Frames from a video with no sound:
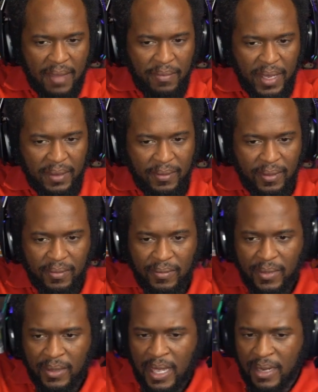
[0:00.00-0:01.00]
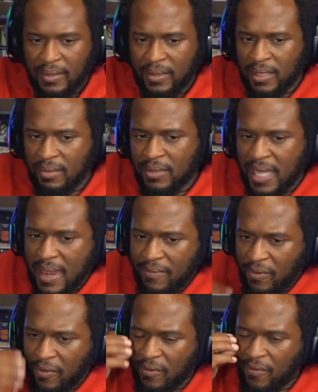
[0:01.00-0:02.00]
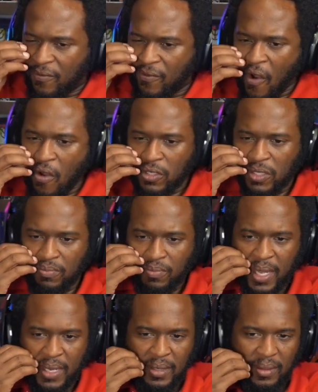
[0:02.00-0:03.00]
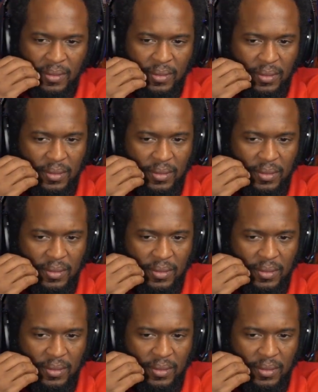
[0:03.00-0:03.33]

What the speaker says: be getting some type of frostbitten?